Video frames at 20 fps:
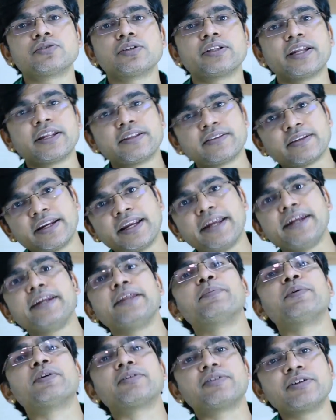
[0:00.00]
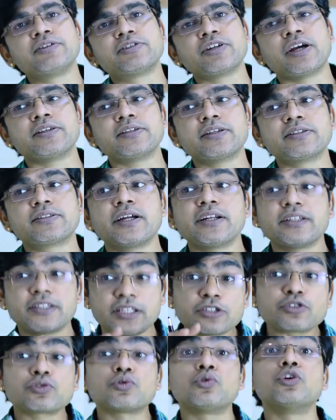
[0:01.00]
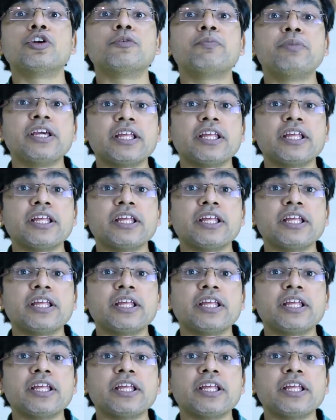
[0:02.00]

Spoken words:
so there is an 80% chances that this could